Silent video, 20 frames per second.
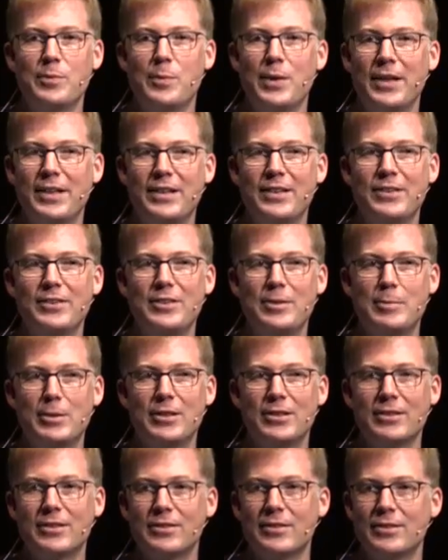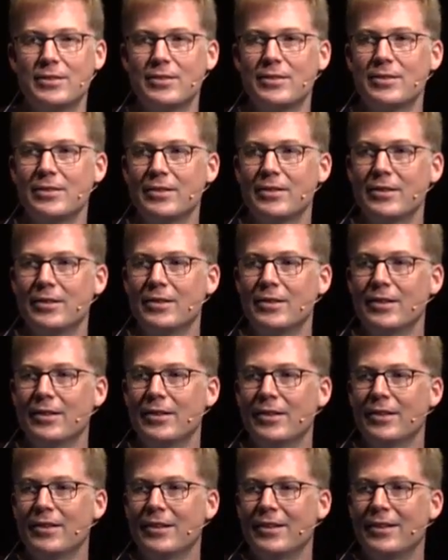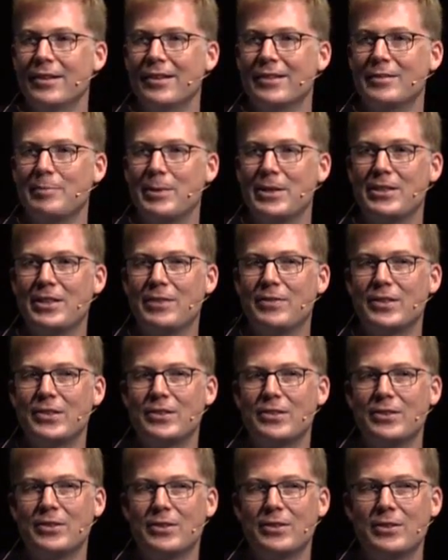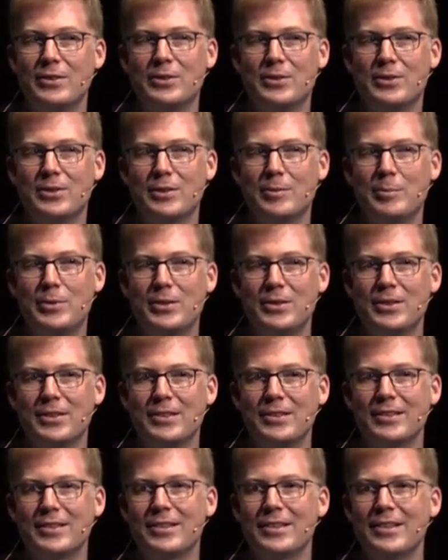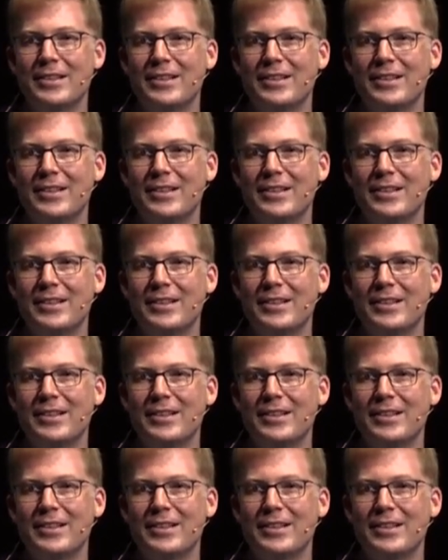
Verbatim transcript: and whacking it in your box, especially if it's not your computer,